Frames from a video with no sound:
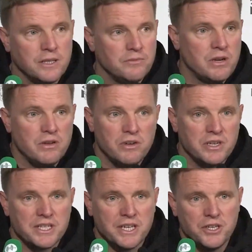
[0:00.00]
very, very
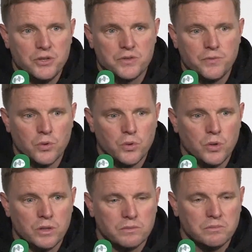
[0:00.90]
sad news
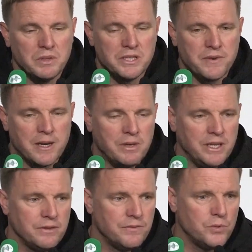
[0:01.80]
for his
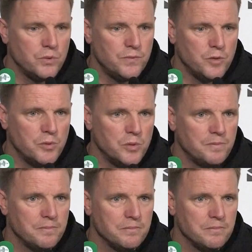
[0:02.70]
family and for football.